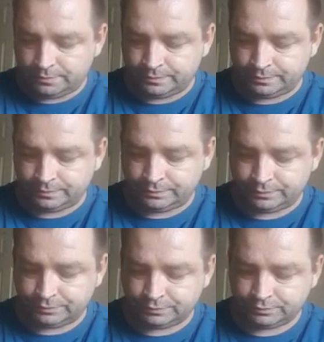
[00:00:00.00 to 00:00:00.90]

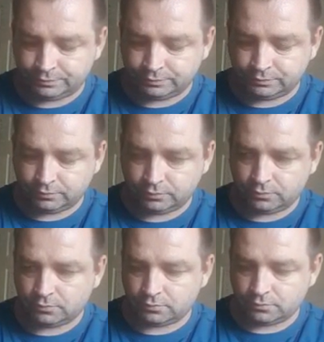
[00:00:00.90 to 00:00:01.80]

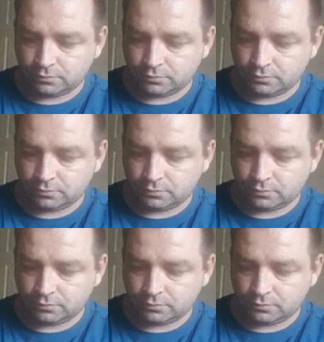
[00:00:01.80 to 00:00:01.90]
[no speech]